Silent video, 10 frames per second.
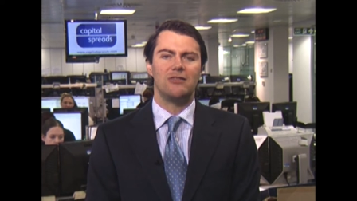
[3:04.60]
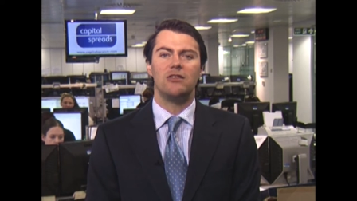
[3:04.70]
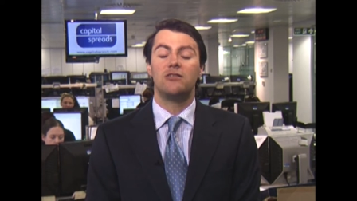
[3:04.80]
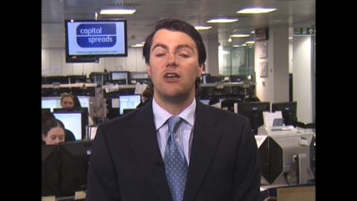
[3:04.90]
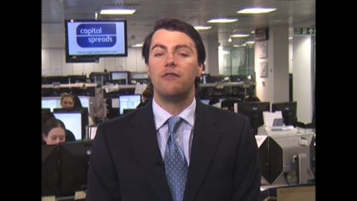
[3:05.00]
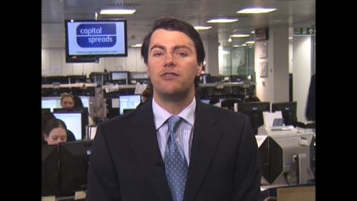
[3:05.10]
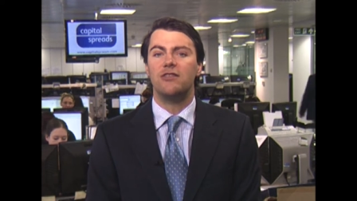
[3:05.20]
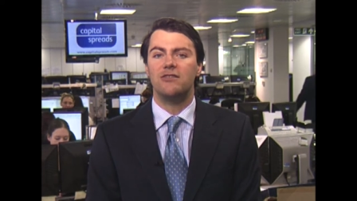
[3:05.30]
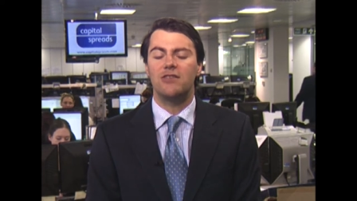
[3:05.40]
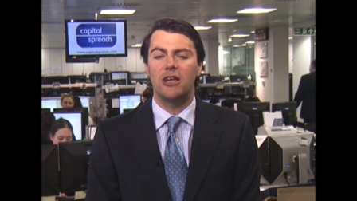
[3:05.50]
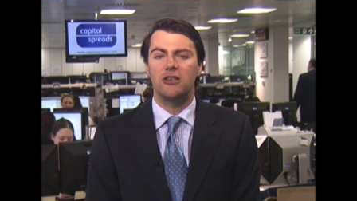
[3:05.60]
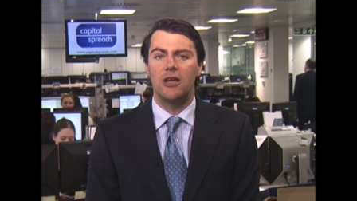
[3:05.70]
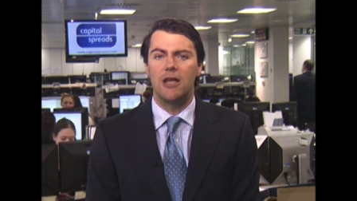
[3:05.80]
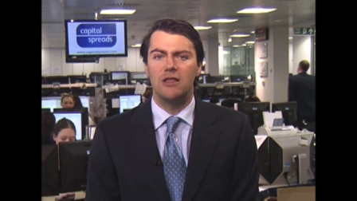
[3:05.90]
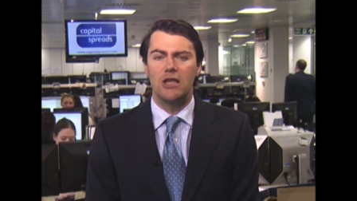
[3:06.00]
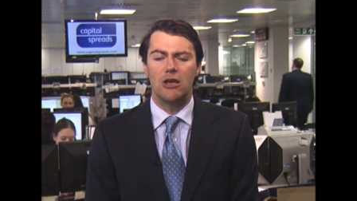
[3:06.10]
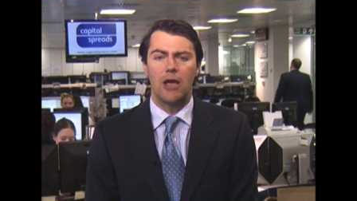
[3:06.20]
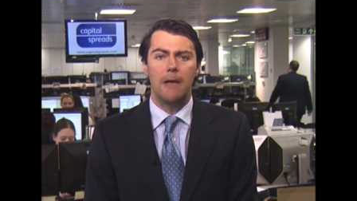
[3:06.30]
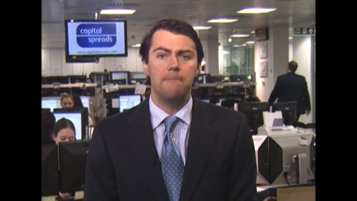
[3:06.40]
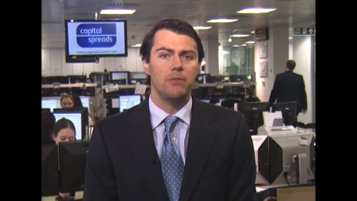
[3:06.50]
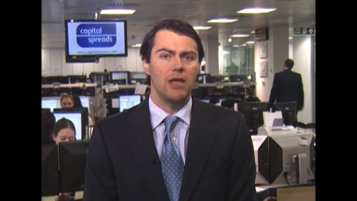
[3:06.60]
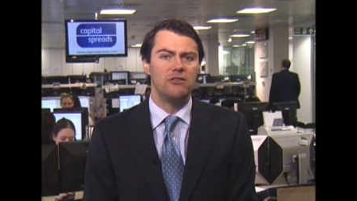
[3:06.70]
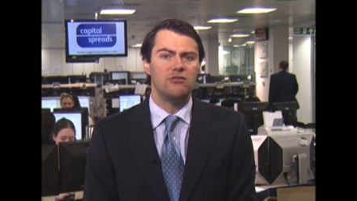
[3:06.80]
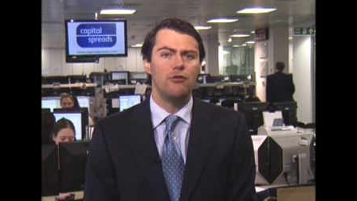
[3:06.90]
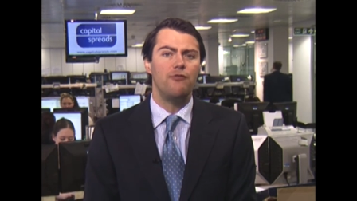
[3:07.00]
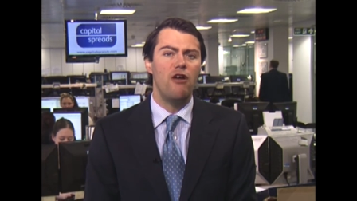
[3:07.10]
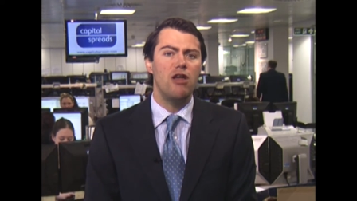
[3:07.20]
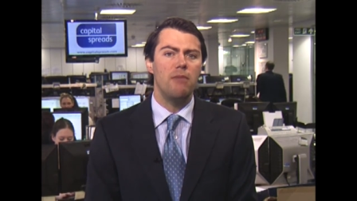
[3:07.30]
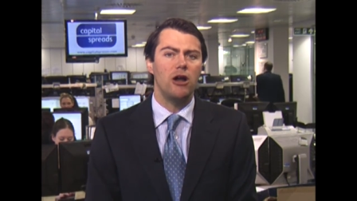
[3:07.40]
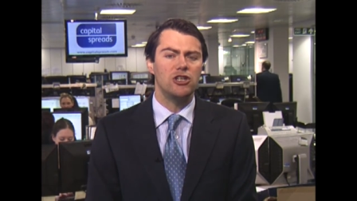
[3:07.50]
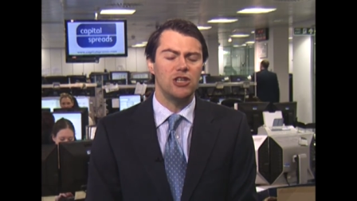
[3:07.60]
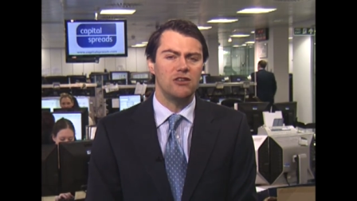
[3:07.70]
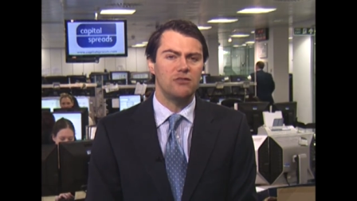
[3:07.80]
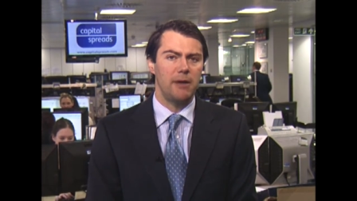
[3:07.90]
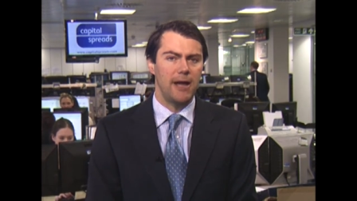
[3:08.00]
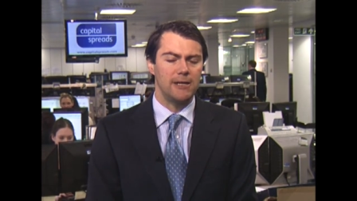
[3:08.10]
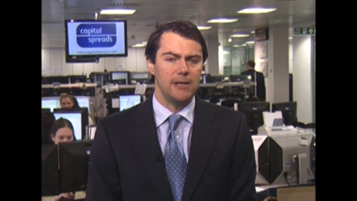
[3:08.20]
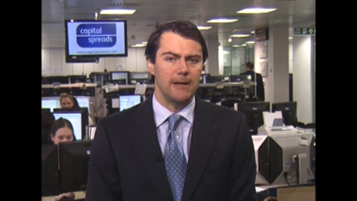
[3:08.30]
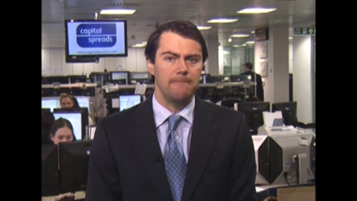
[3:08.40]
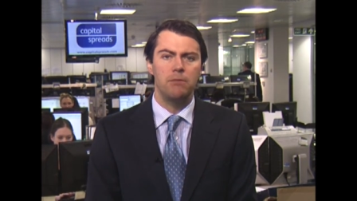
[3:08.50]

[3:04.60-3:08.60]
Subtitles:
that the services sector in the UK is still very much expanding.